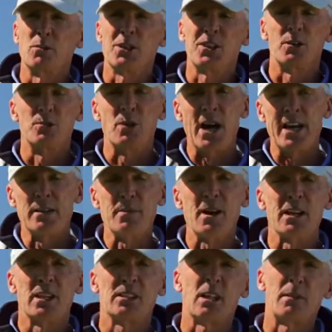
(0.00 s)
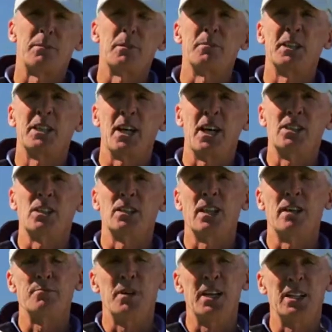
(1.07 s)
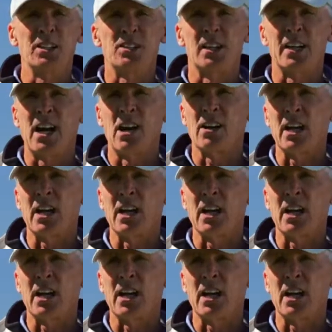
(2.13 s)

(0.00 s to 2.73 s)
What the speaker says: with the right amount of supplementation that means that our